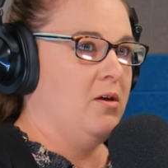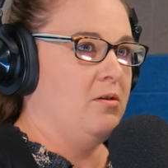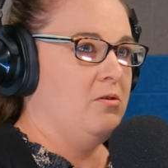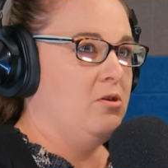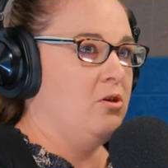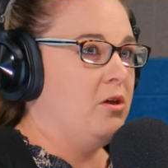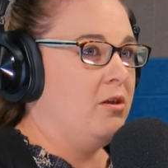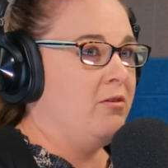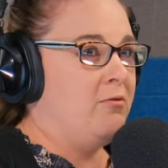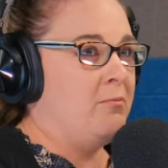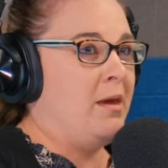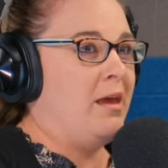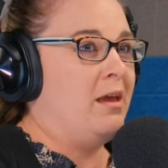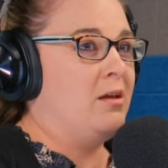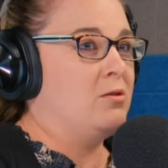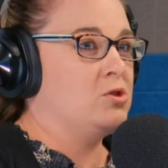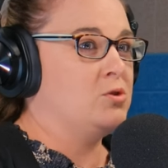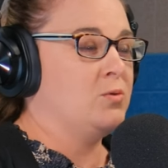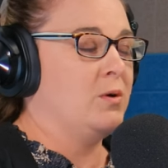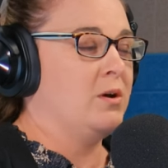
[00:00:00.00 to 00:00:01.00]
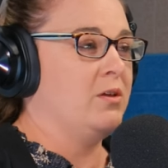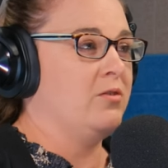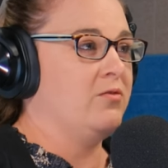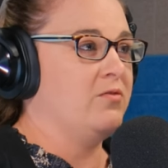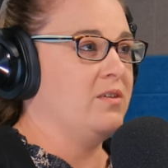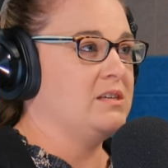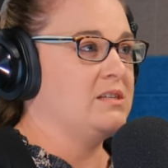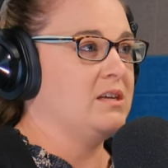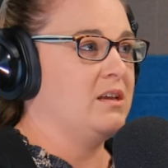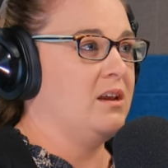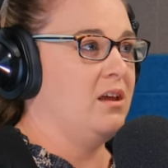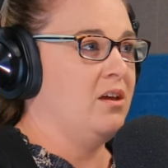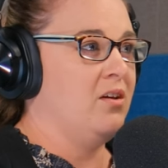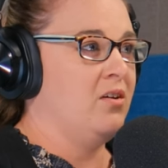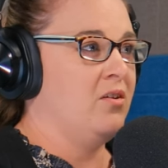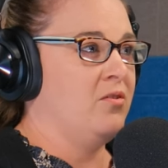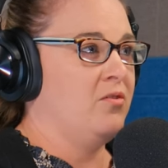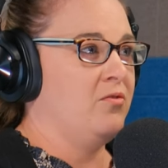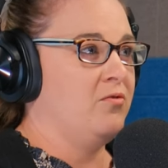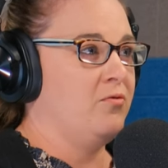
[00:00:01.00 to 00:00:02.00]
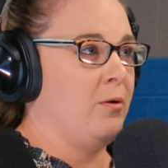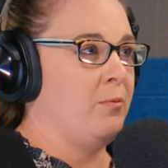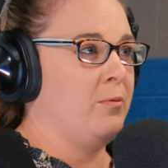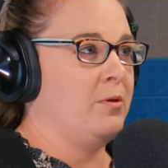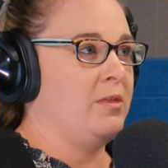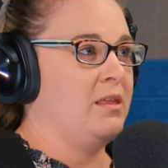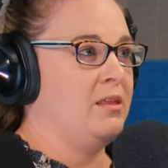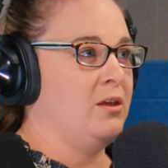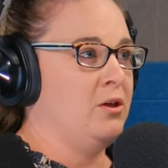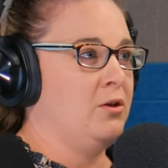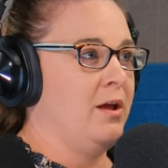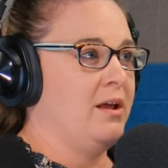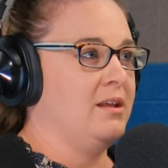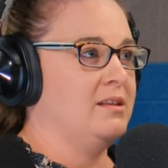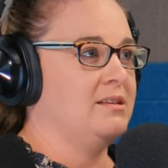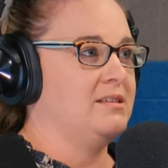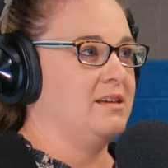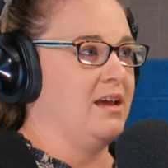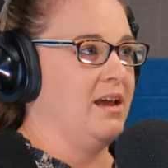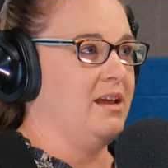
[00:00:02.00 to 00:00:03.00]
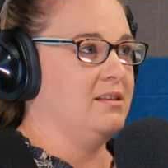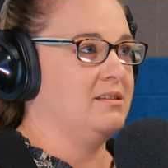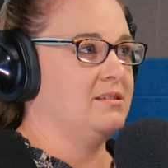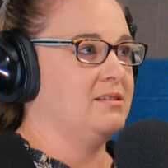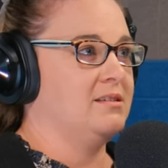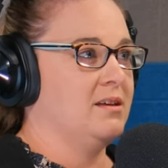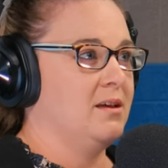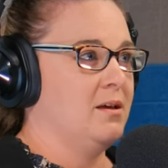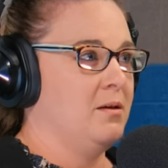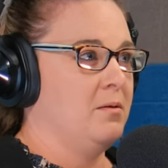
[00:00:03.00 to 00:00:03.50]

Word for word: you can even make it to where they're visiting from within the United States,